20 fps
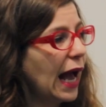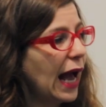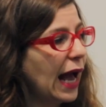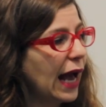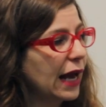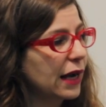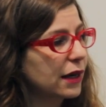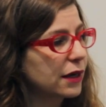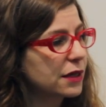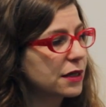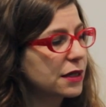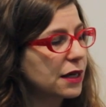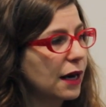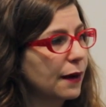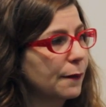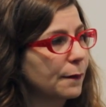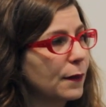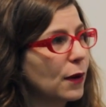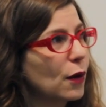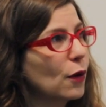
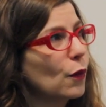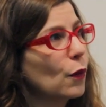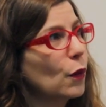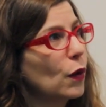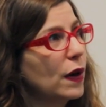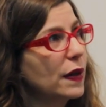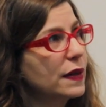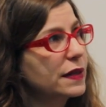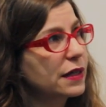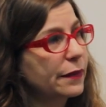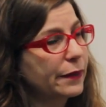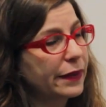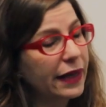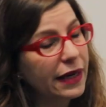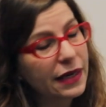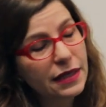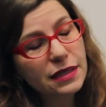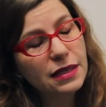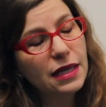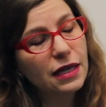And it's a
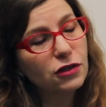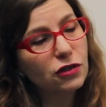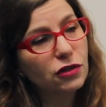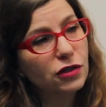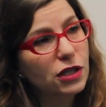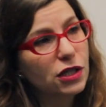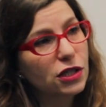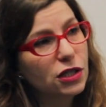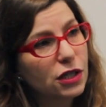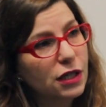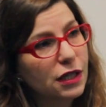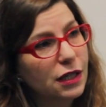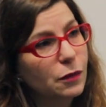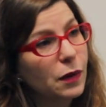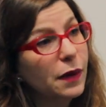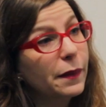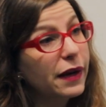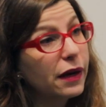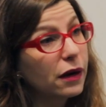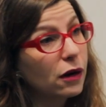place that traditionally
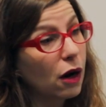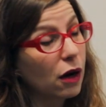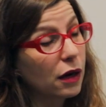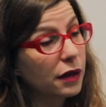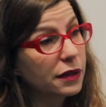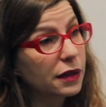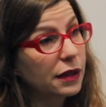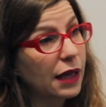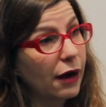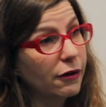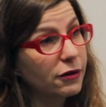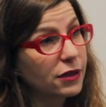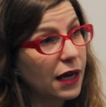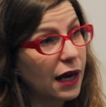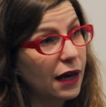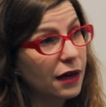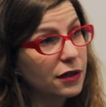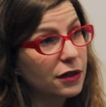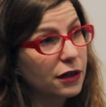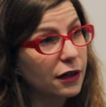women aren't allowed to
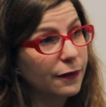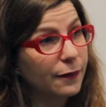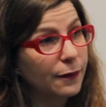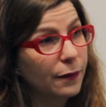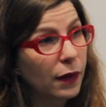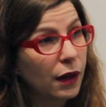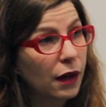enter.